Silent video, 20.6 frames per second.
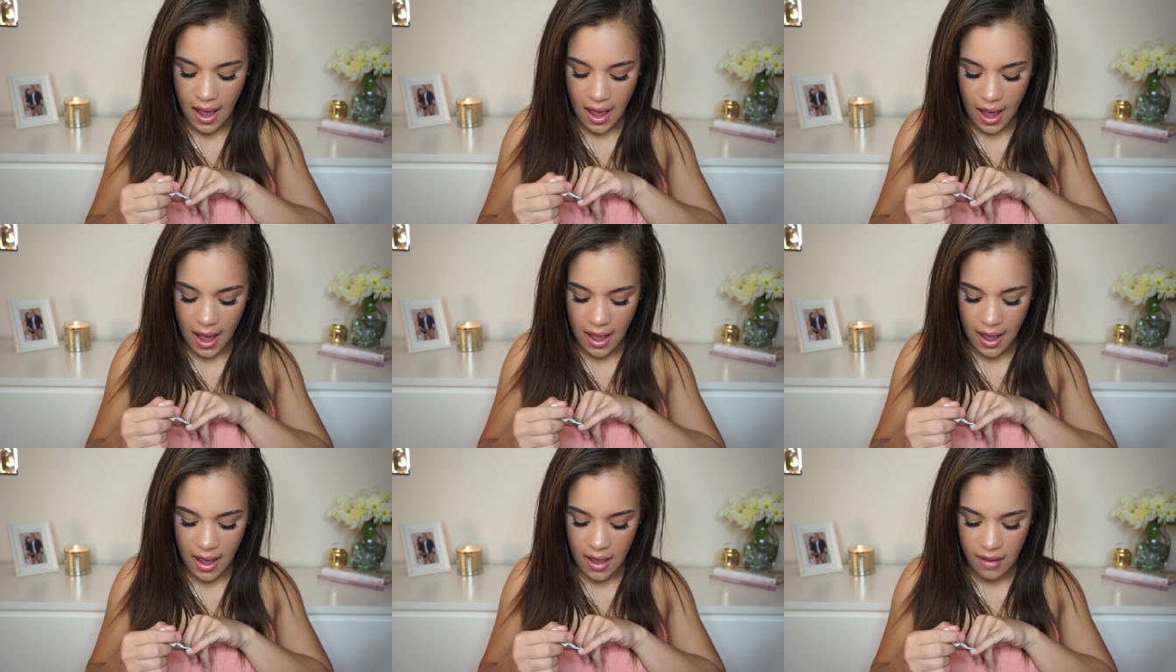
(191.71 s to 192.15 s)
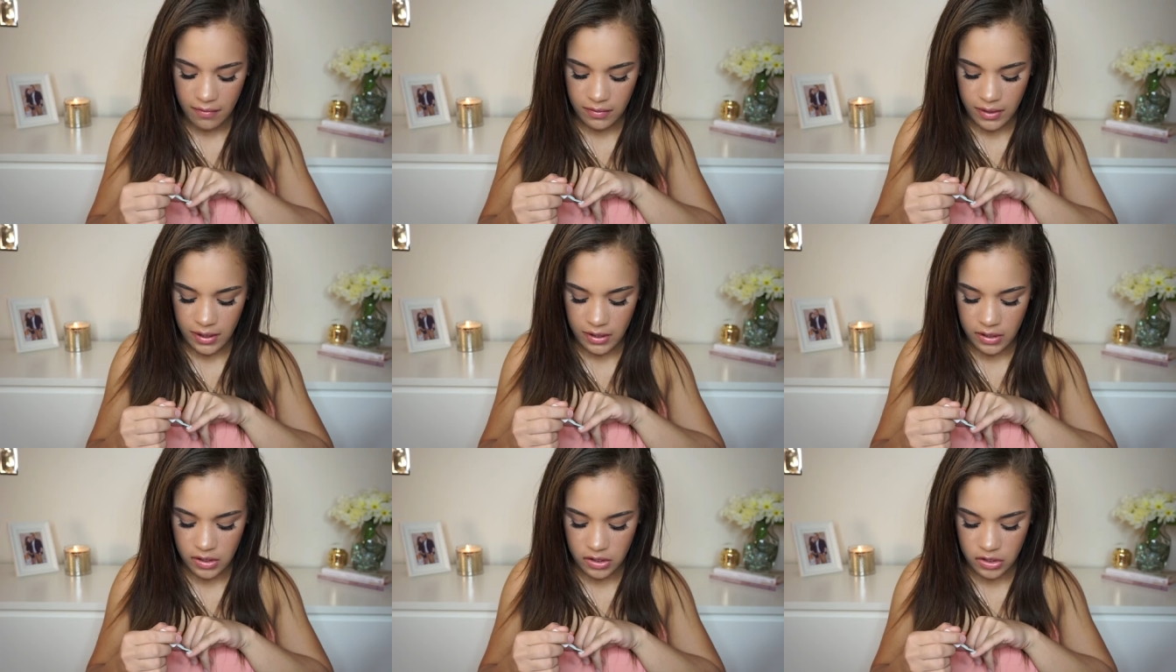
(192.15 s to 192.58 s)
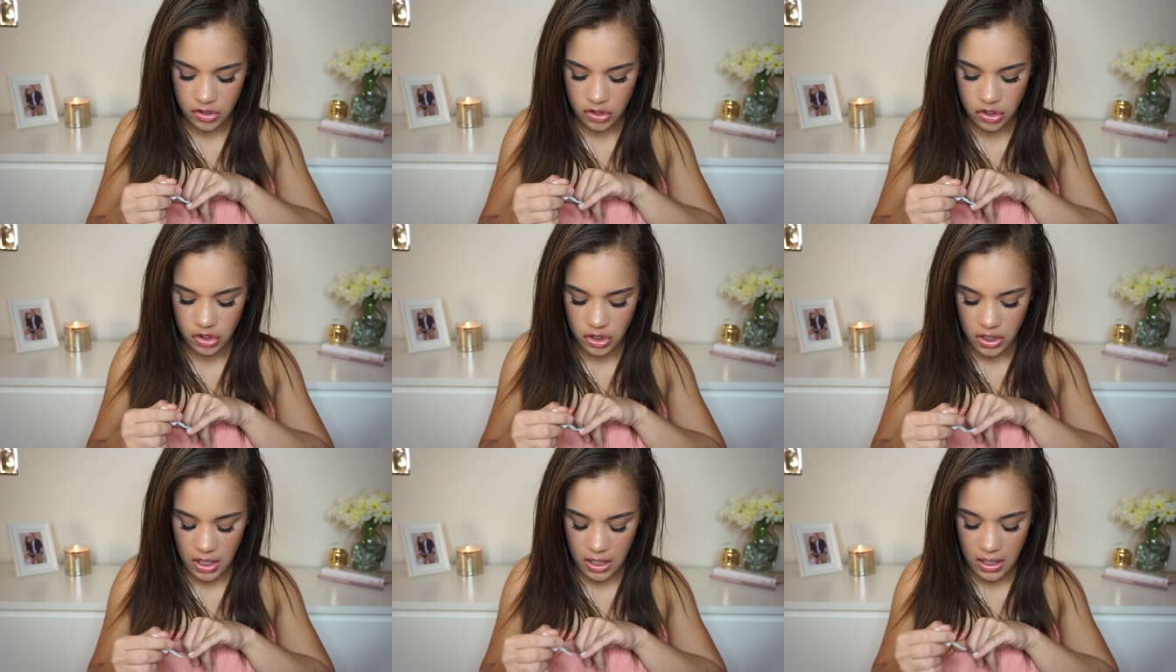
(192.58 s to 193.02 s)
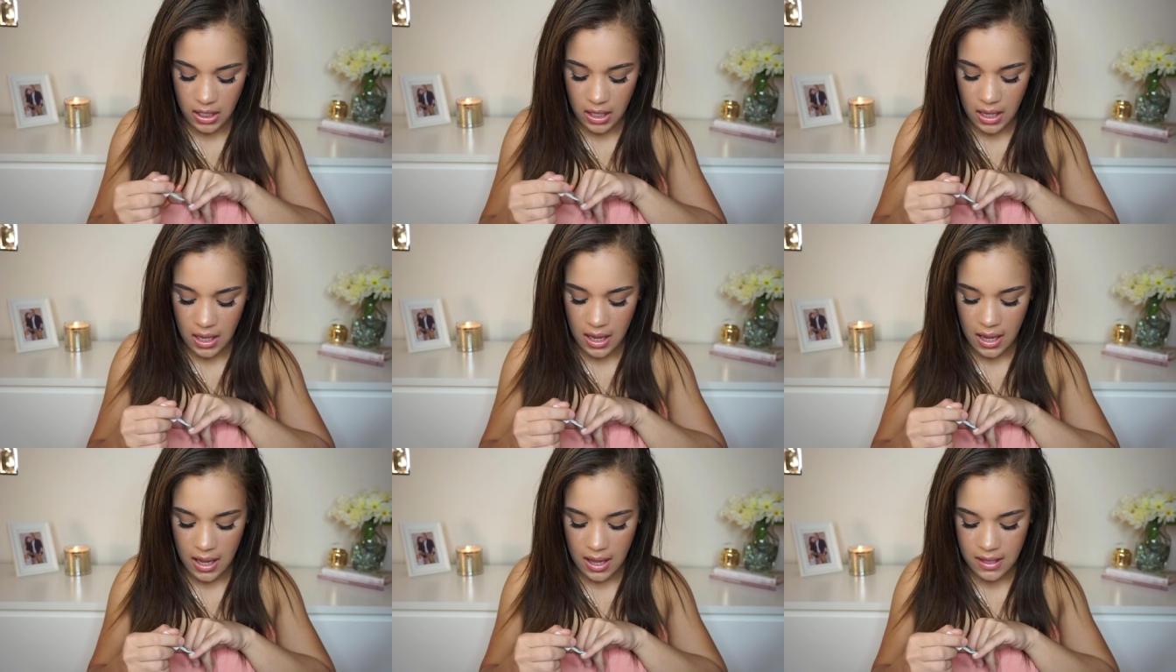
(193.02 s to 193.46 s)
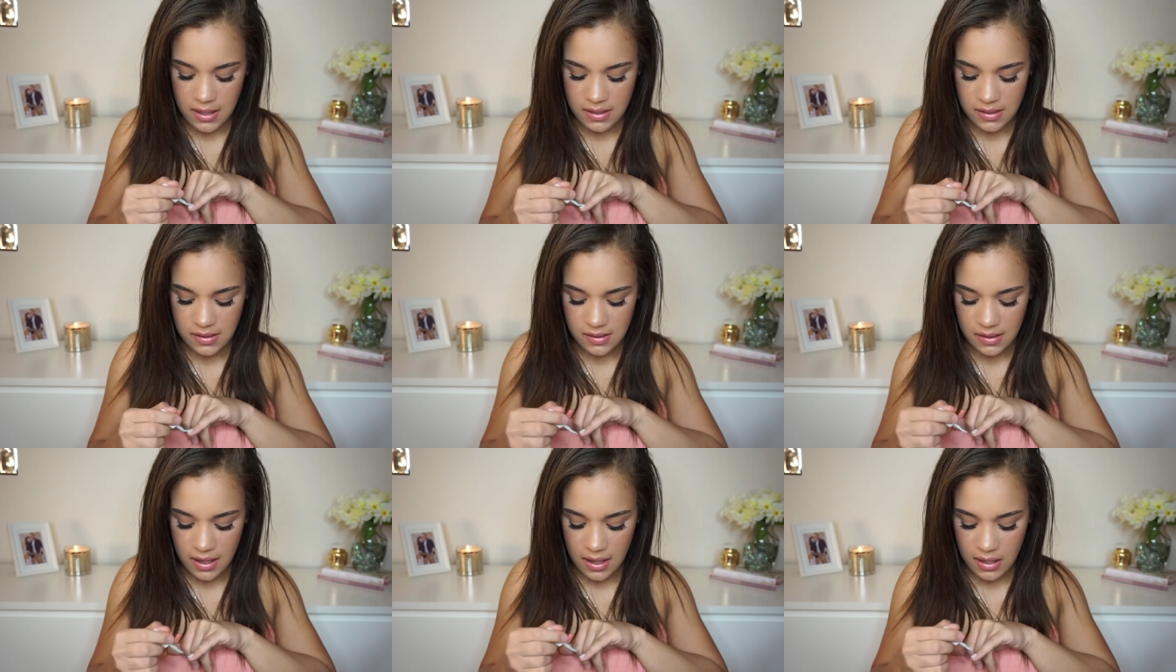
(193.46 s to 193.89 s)
I have like shaky
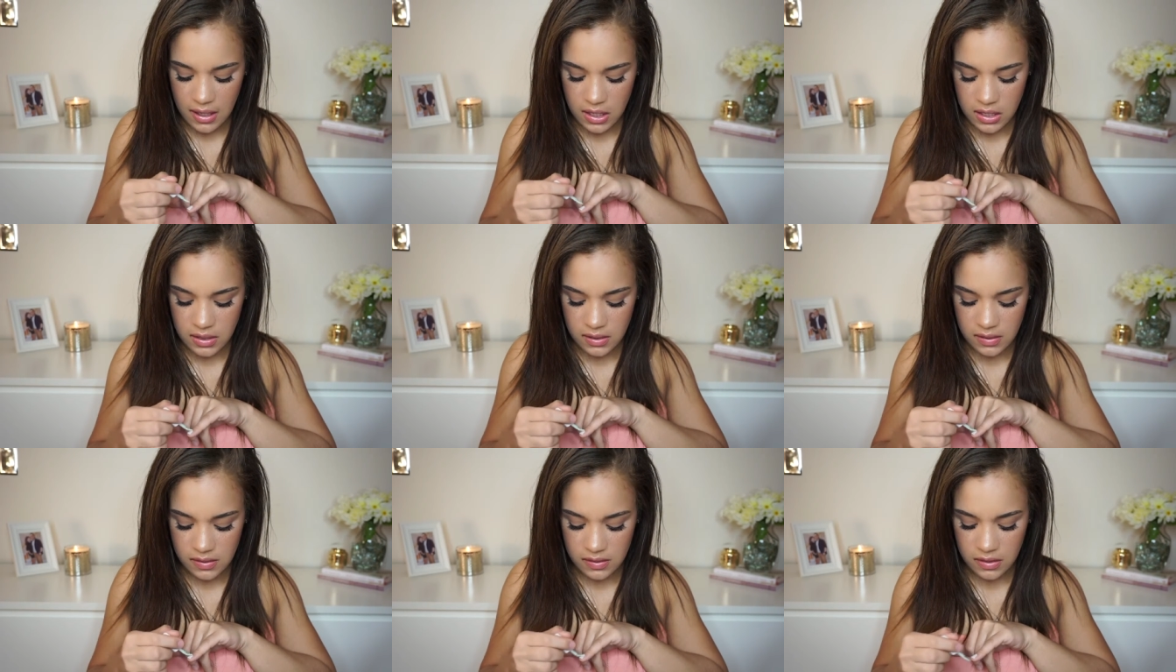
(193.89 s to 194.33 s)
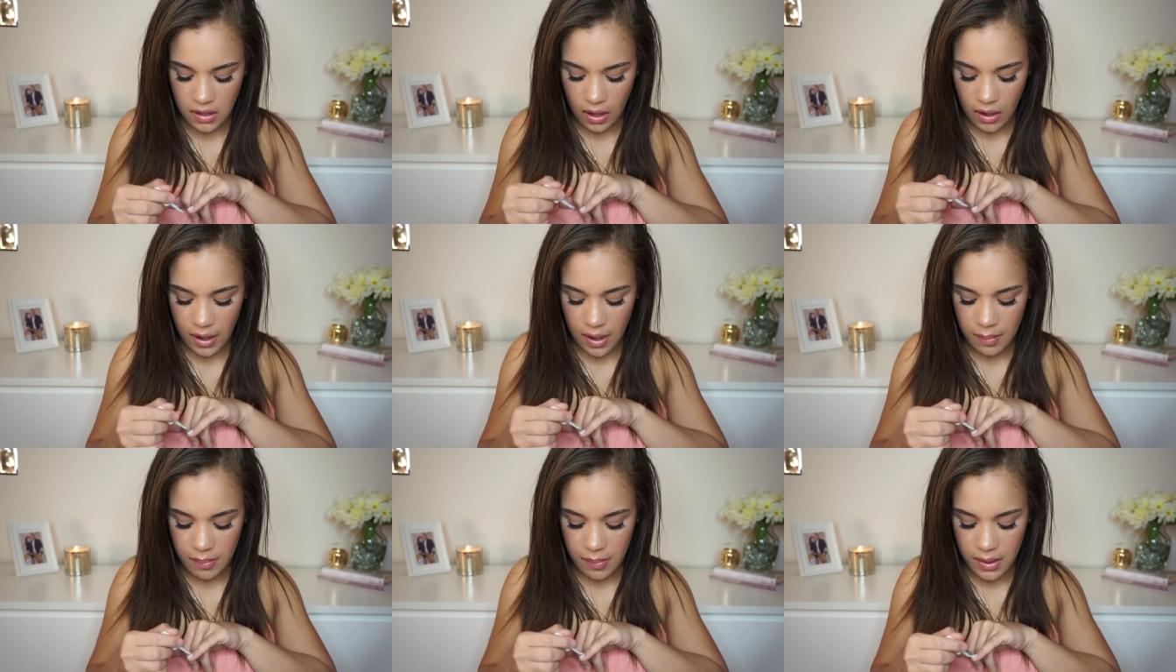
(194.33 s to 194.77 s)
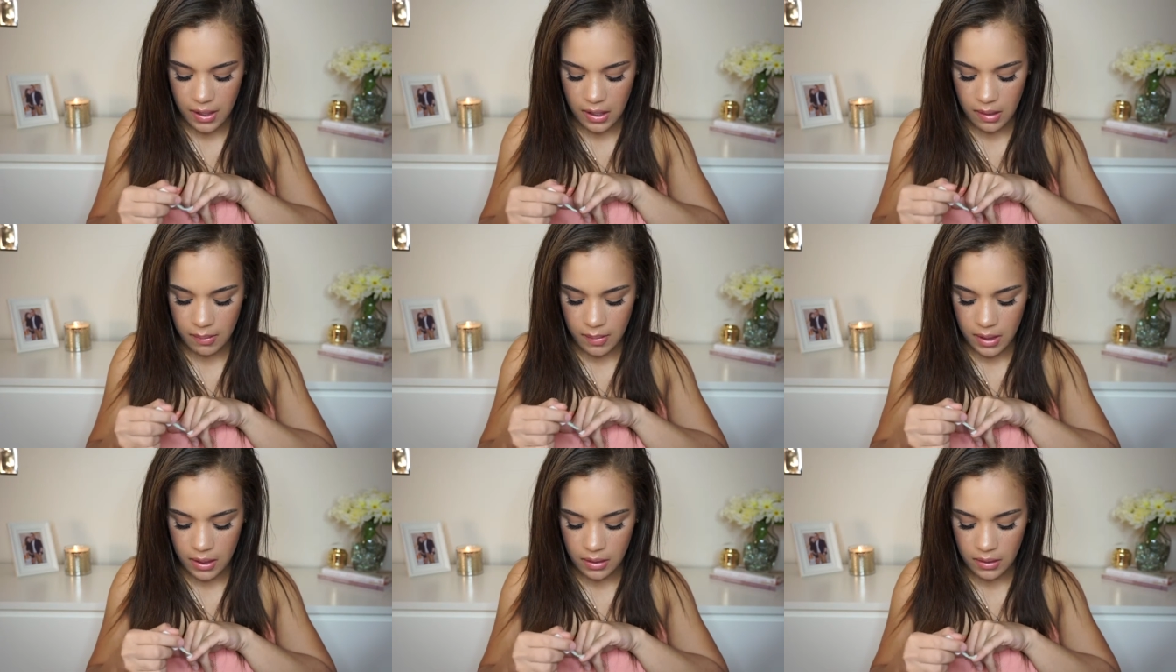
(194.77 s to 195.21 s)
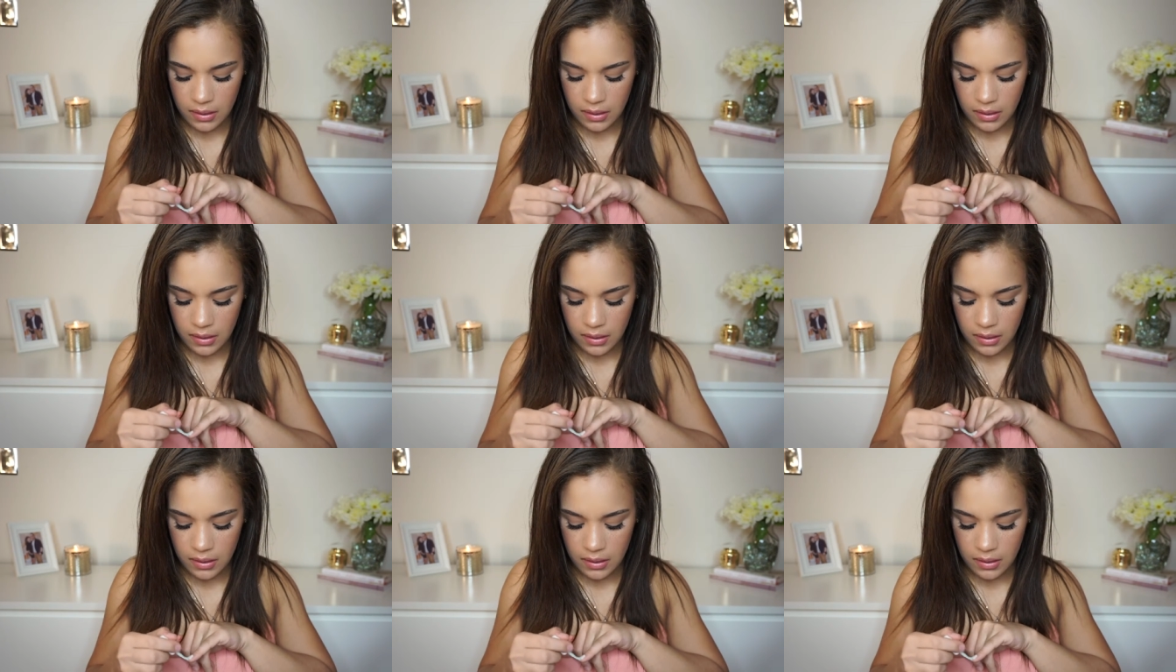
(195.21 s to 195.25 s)
hands and I just suck at painting my